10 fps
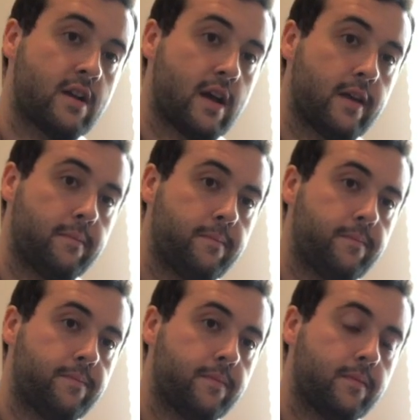
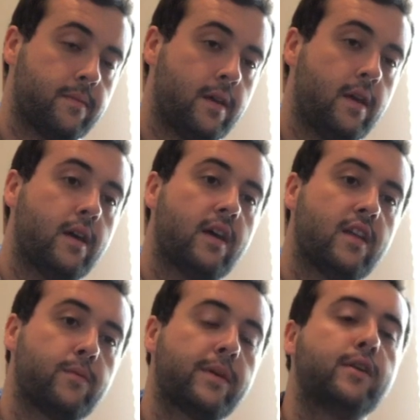
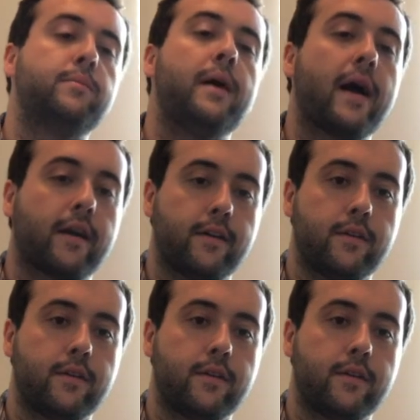And then we go back.